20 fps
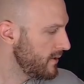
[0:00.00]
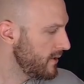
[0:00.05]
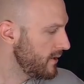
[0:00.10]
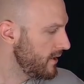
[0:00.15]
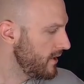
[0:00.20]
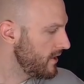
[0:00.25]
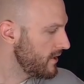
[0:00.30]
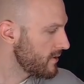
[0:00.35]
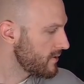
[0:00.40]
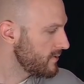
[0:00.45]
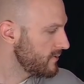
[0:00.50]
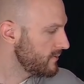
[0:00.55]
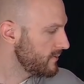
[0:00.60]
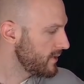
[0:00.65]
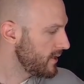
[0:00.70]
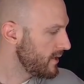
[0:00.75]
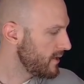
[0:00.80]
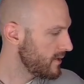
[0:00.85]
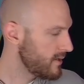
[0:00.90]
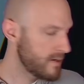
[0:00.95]
That's all we
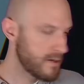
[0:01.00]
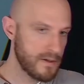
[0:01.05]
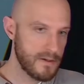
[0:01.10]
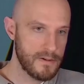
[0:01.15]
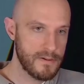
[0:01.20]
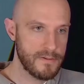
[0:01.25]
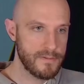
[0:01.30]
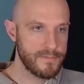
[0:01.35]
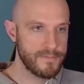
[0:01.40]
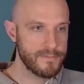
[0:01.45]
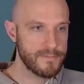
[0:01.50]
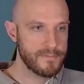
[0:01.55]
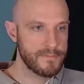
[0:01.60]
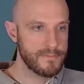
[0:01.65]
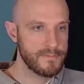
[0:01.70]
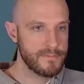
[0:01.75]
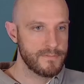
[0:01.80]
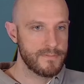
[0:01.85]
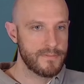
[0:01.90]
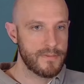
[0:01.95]
had.
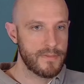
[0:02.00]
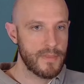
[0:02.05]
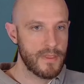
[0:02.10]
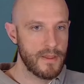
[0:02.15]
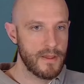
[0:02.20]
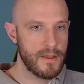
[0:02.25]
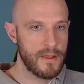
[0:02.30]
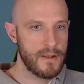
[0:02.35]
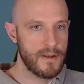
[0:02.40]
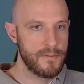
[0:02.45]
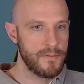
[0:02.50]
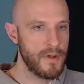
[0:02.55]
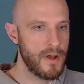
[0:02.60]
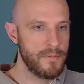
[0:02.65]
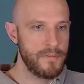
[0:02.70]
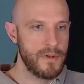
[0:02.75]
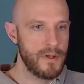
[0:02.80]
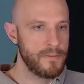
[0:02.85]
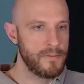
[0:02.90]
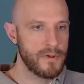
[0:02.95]

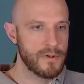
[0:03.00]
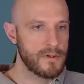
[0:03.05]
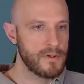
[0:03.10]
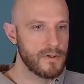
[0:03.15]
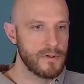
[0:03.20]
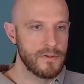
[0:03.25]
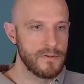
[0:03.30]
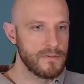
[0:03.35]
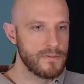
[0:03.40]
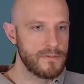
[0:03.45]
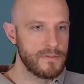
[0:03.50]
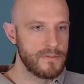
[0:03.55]
I'm not going to go.